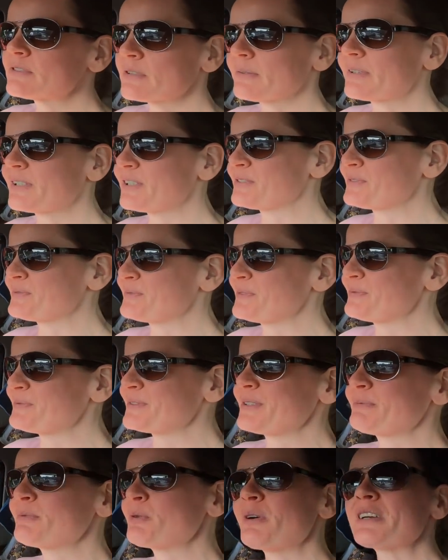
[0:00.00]
So because yeah.
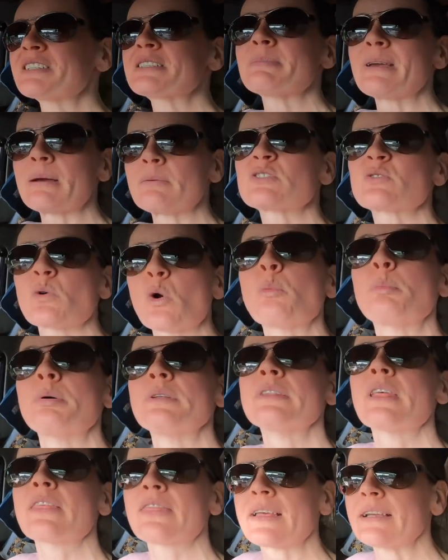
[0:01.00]
we, we, wanted to be able to
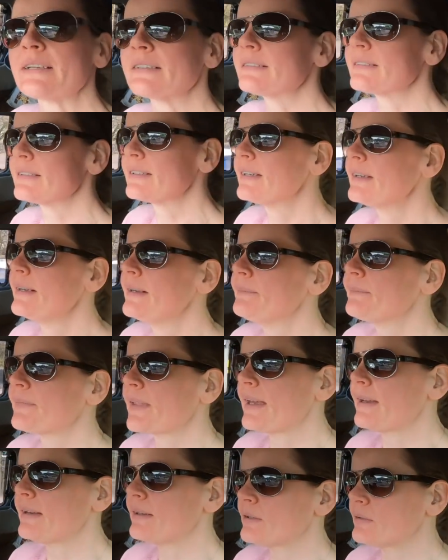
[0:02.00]
open the thing,
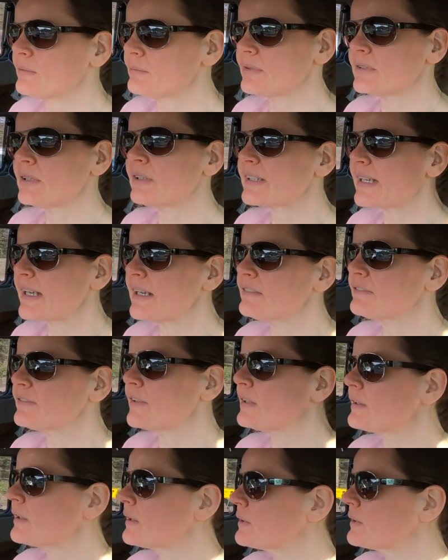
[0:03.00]
um, but no, I can't fault